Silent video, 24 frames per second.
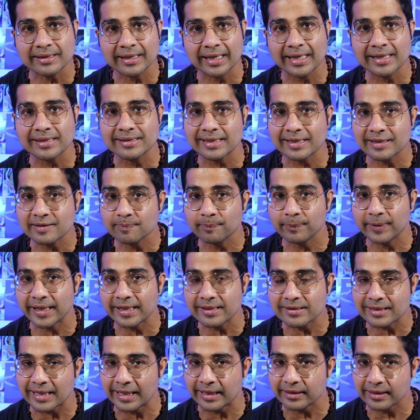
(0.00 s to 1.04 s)
case is
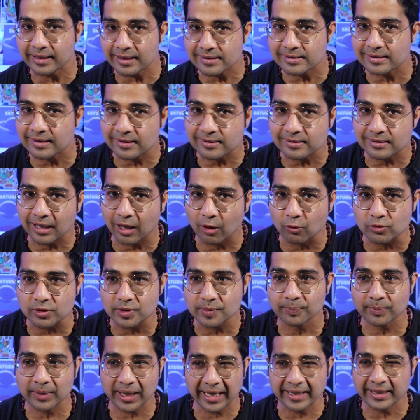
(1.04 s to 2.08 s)
placed in the 6th house,
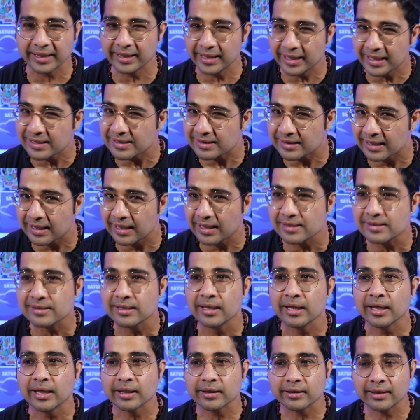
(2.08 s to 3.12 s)
and in his case
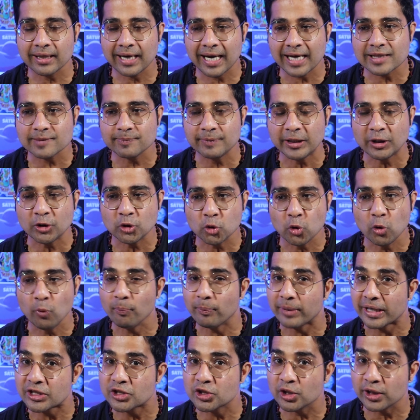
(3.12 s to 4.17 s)
there has been two
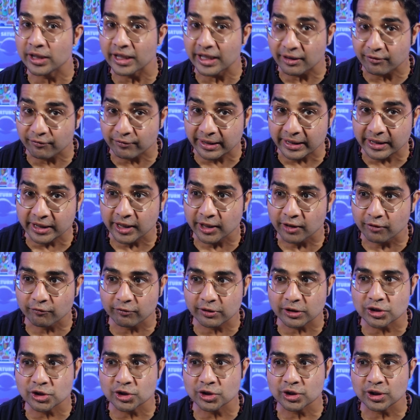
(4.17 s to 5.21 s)
major events
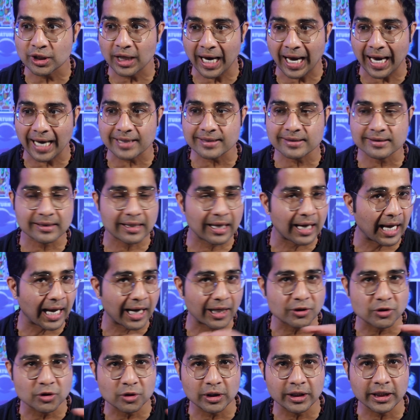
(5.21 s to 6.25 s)
which has
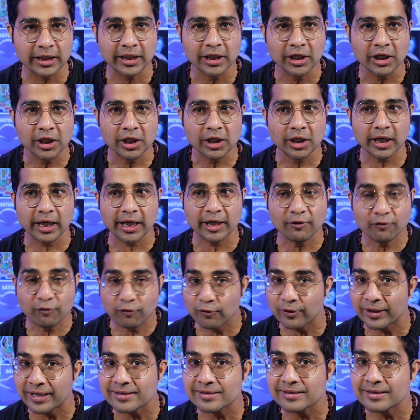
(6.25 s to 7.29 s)
actually
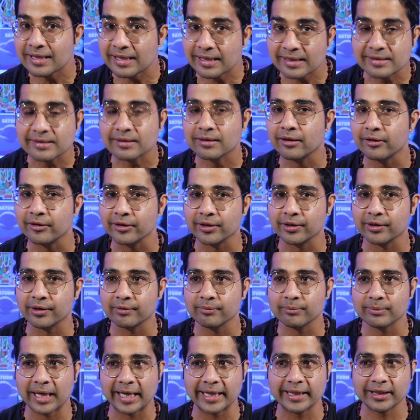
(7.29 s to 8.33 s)
influenced his career.
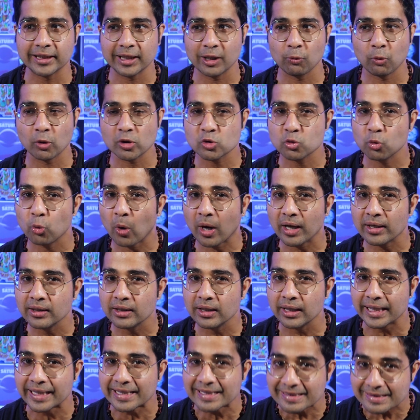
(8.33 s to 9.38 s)
Like there was
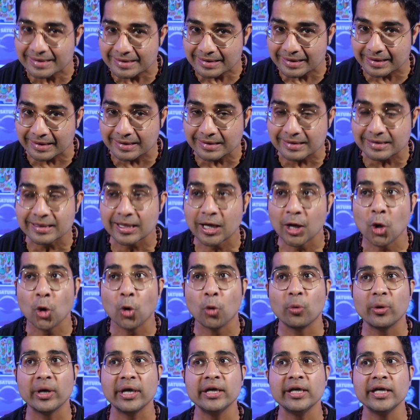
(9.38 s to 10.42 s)
one instance
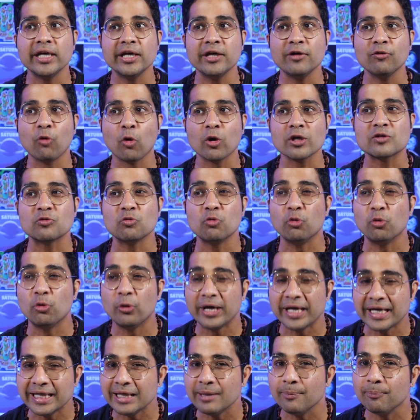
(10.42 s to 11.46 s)
where he was
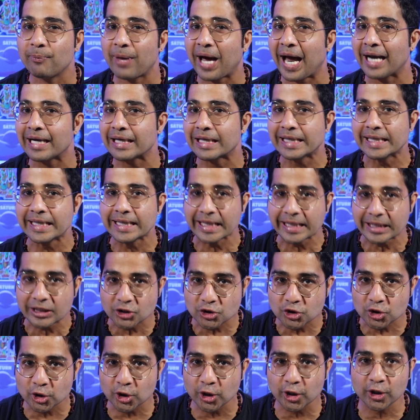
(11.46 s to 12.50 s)
very badly
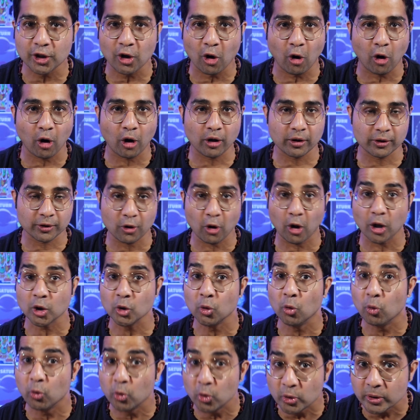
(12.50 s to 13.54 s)
injured or got
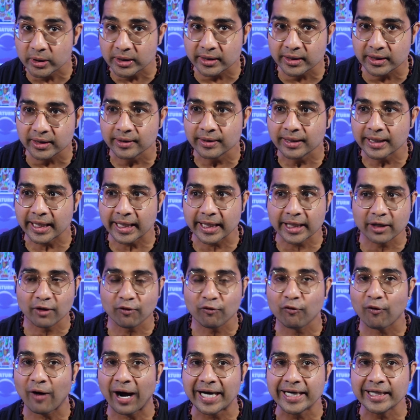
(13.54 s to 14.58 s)
wounded in a
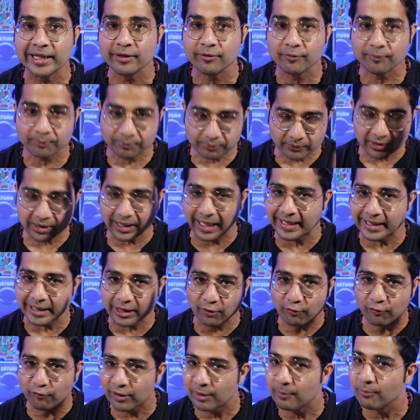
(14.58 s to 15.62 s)
fight, like in
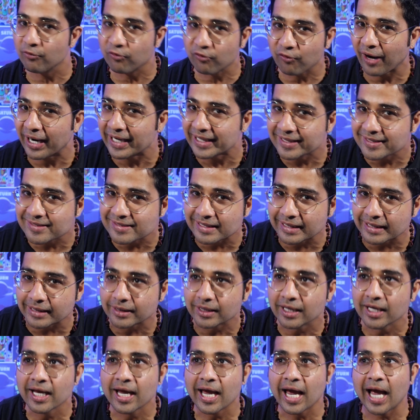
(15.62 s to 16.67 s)
a film fight
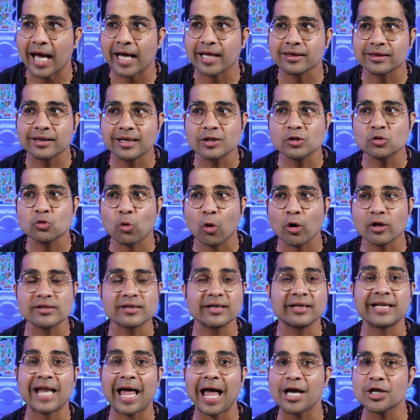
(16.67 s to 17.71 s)
scene, and this was
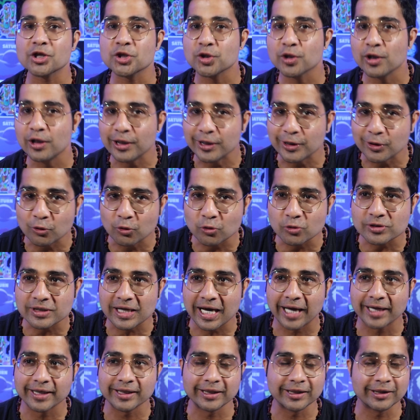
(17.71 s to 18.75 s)
a national news,
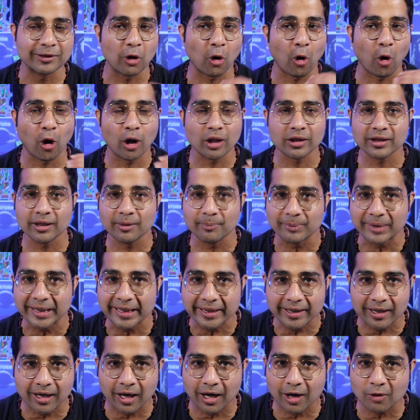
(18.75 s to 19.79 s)
and in all the
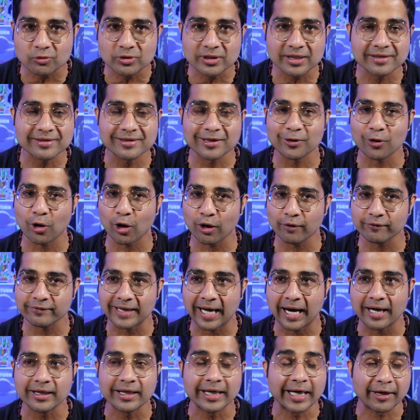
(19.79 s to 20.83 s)
media houses and all of
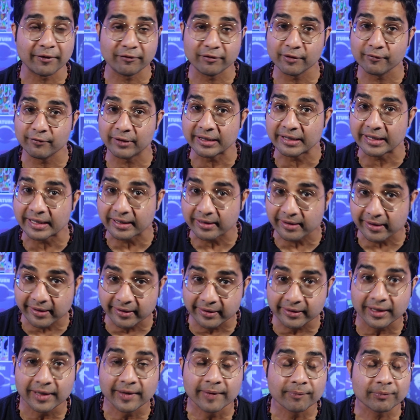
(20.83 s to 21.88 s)
that, everyone
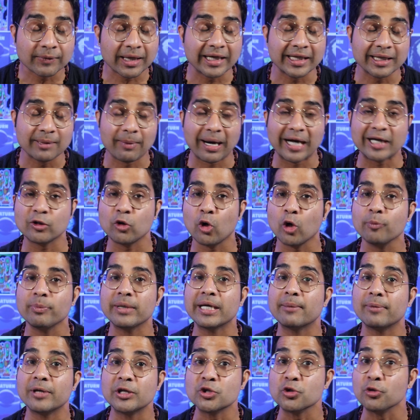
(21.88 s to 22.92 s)
declared that he might not
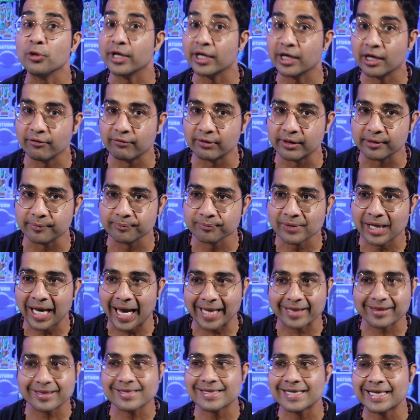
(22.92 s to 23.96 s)
be able to recover.
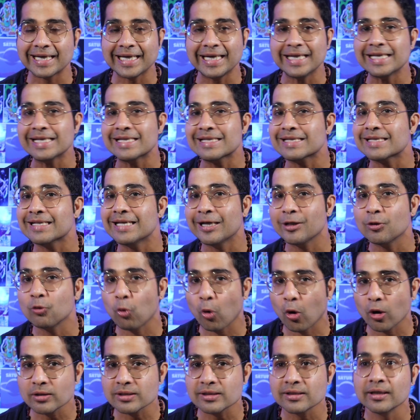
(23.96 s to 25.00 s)
And the second incident
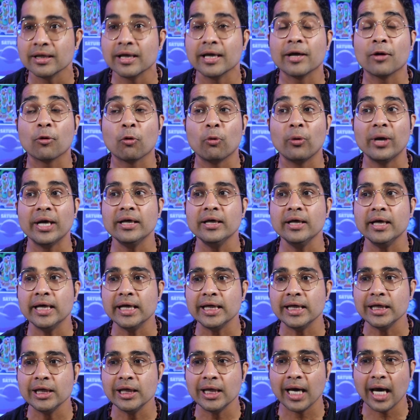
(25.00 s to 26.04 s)
was when
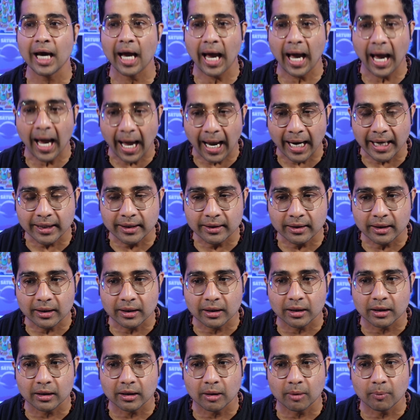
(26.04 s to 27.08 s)
he had
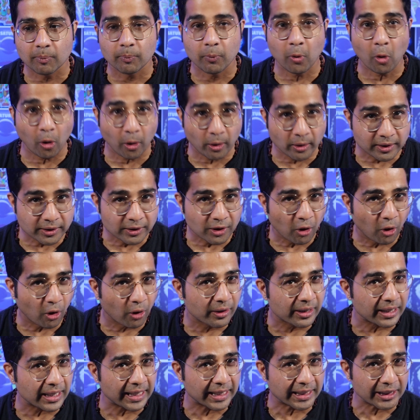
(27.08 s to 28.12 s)
borne
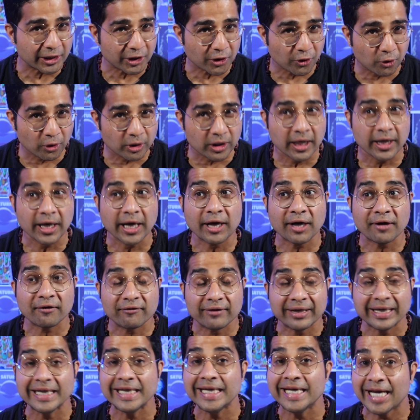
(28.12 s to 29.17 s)
or endured
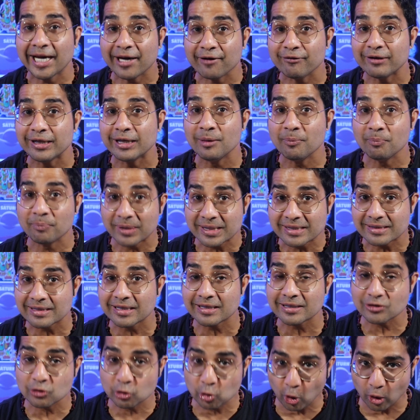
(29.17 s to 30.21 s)
very heavy
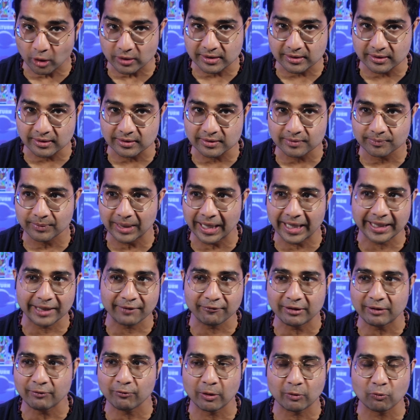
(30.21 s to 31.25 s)
business losses, and
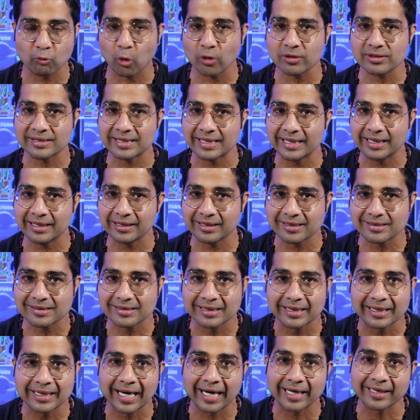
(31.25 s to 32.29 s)
everyone was saying this
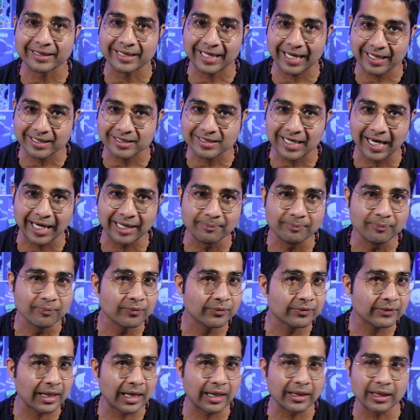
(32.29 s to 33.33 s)
thing at that time
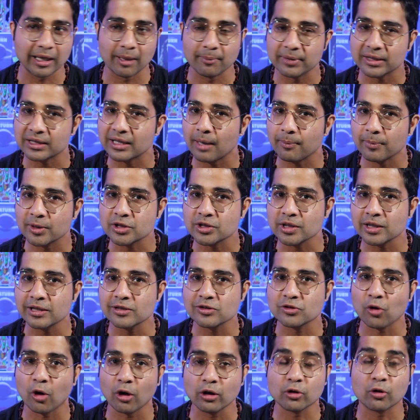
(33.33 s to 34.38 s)
that Amitabh Bachchan
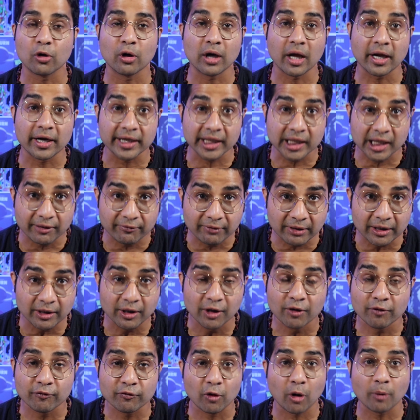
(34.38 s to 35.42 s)
is not gonna recover
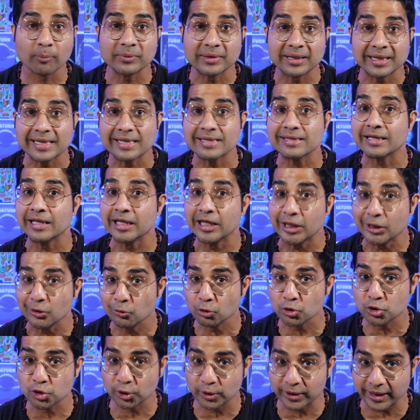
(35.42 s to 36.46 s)
from these
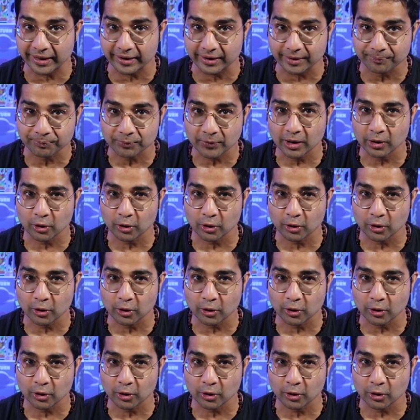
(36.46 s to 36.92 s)
huge debt.